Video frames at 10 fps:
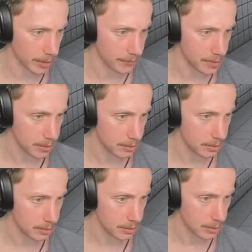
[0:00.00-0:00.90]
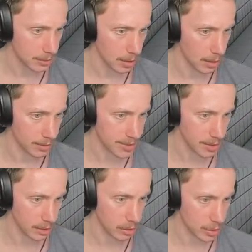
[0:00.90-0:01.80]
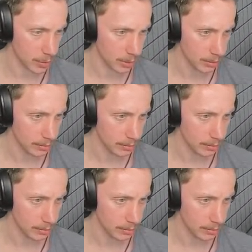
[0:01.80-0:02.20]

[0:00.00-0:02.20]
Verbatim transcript: left. Uh, this is unusual.